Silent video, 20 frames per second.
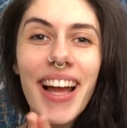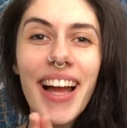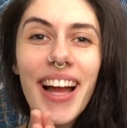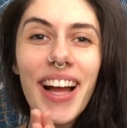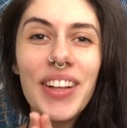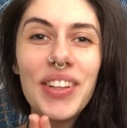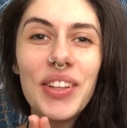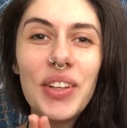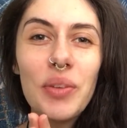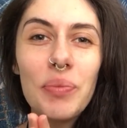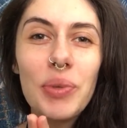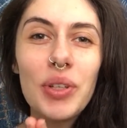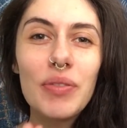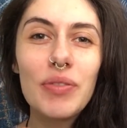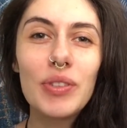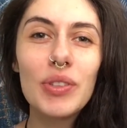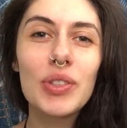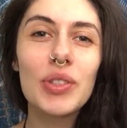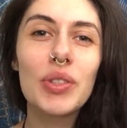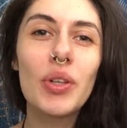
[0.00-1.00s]
Hello,
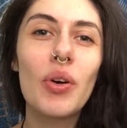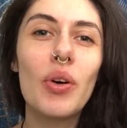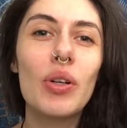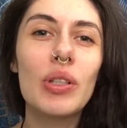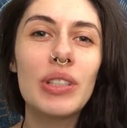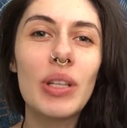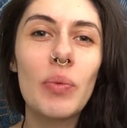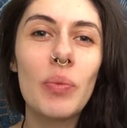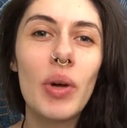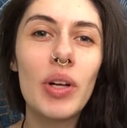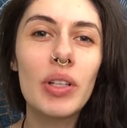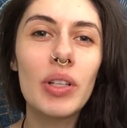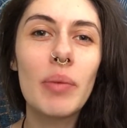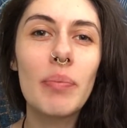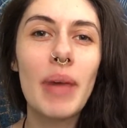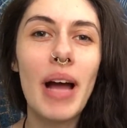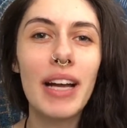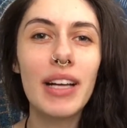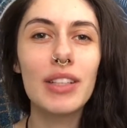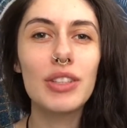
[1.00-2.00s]
beautiful souls, and welcome
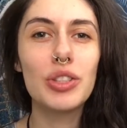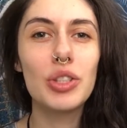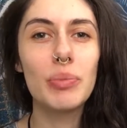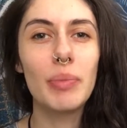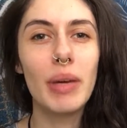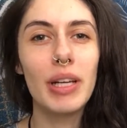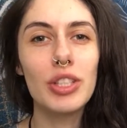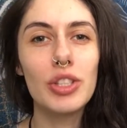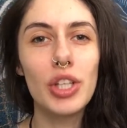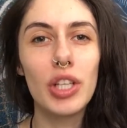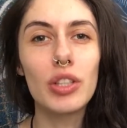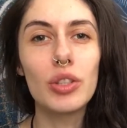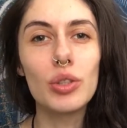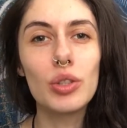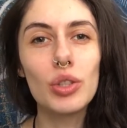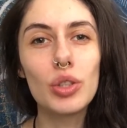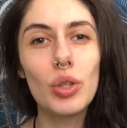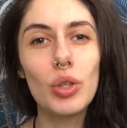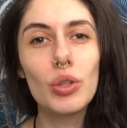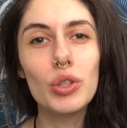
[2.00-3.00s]
back to my channel,
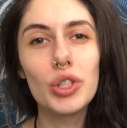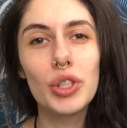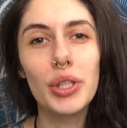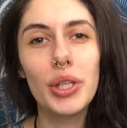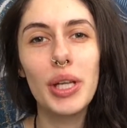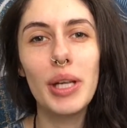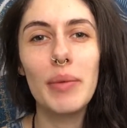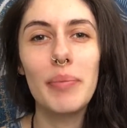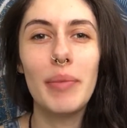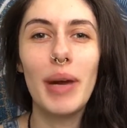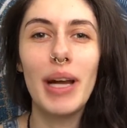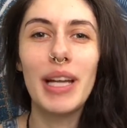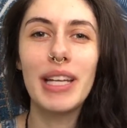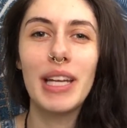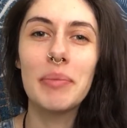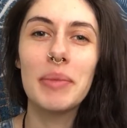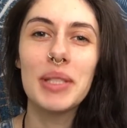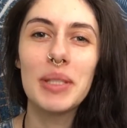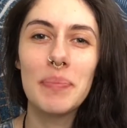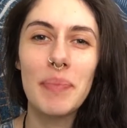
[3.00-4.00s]
Soul Journey. My
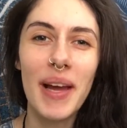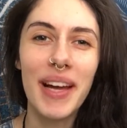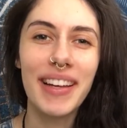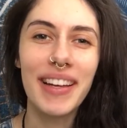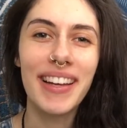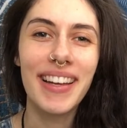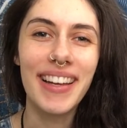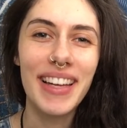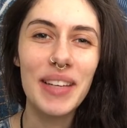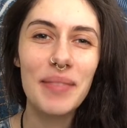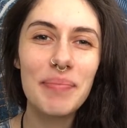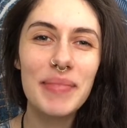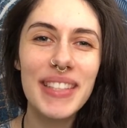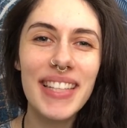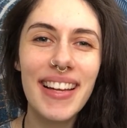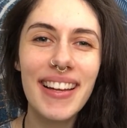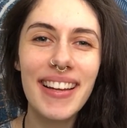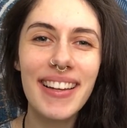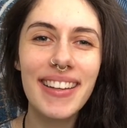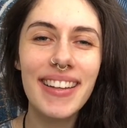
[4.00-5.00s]
name is Beck
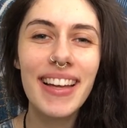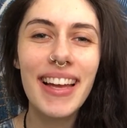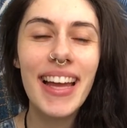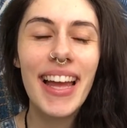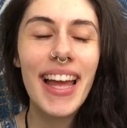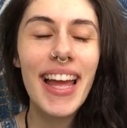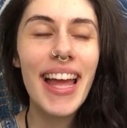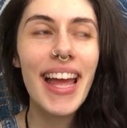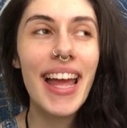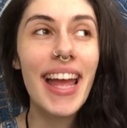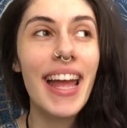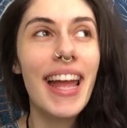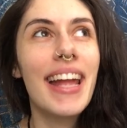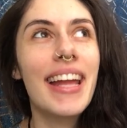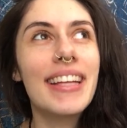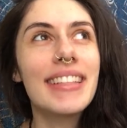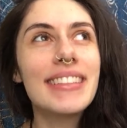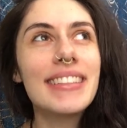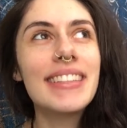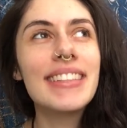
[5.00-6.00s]
Ahimsa,
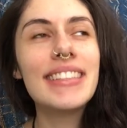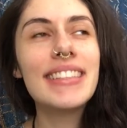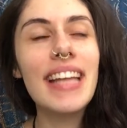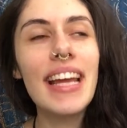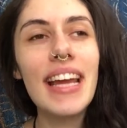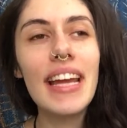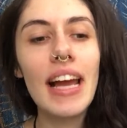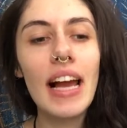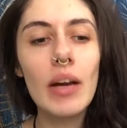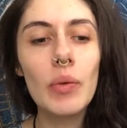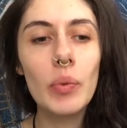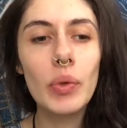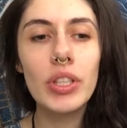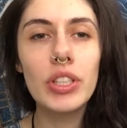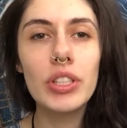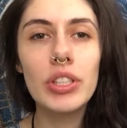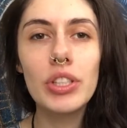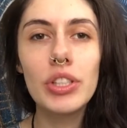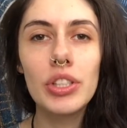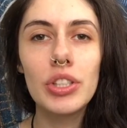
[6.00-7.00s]
and today I wanted
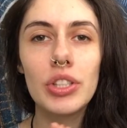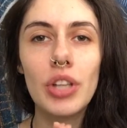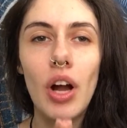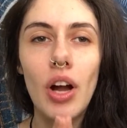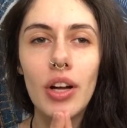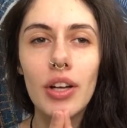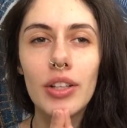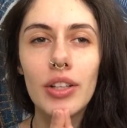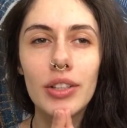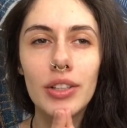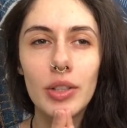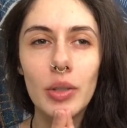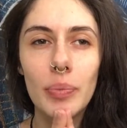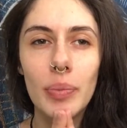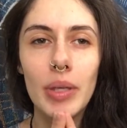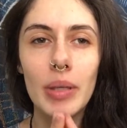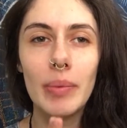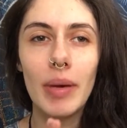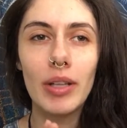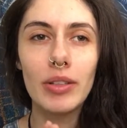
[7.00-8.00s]
to just talk a little
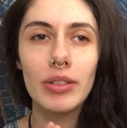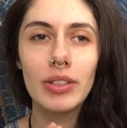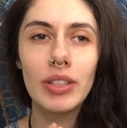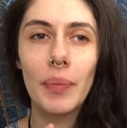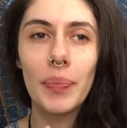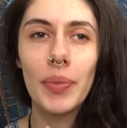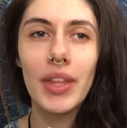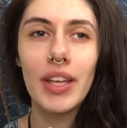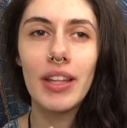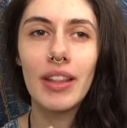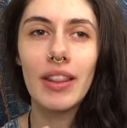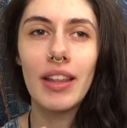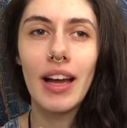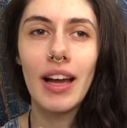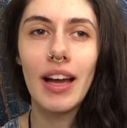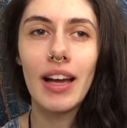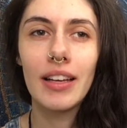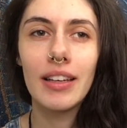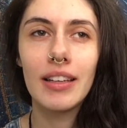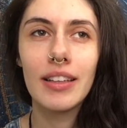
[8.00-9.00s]
bit about something
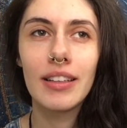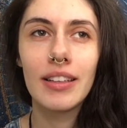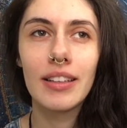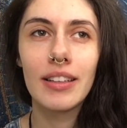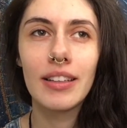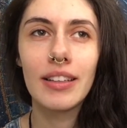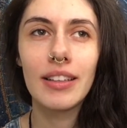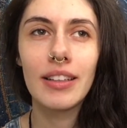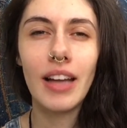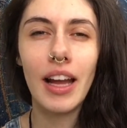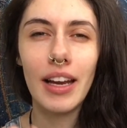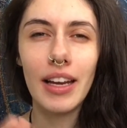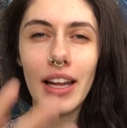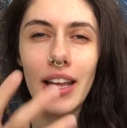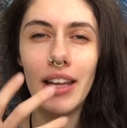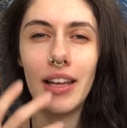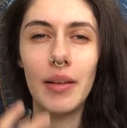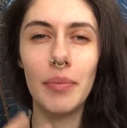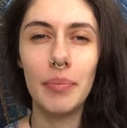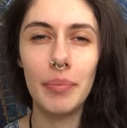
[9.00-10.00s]
that kind of
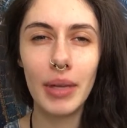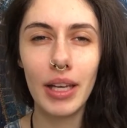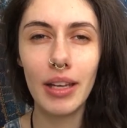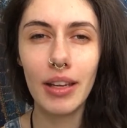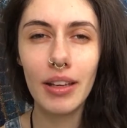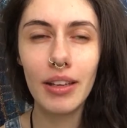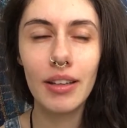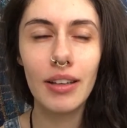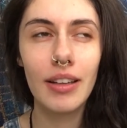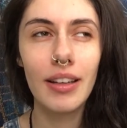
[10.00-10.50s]
hit me.